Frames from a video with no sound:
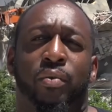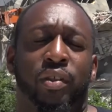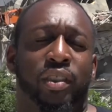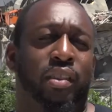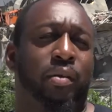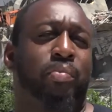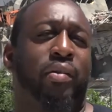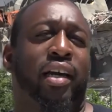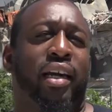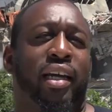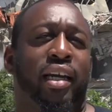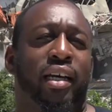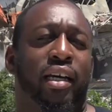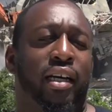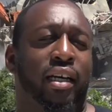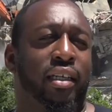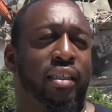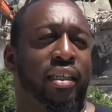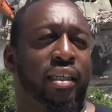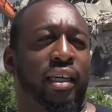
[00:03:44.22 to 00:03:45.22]
we used to play
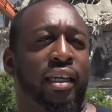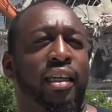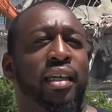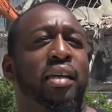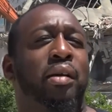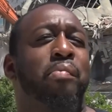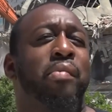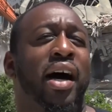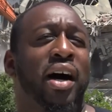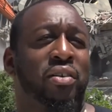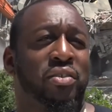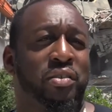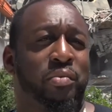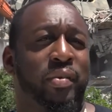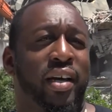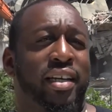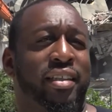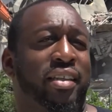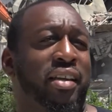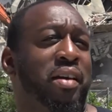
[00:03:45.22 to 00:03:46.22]
King of the Mountains
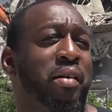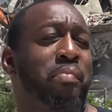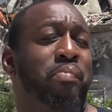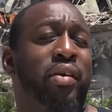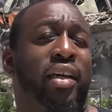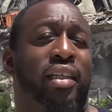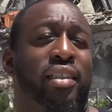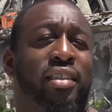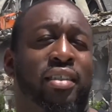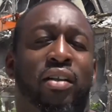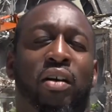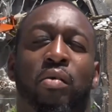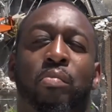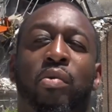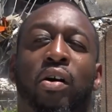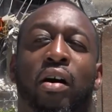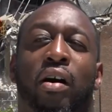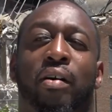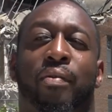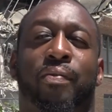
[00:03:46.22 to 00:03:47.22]
back there in big
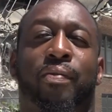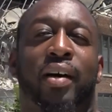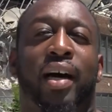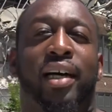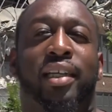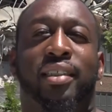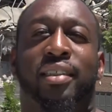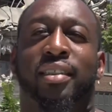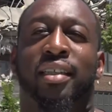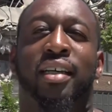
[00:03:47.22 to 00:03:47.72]
snowball fights.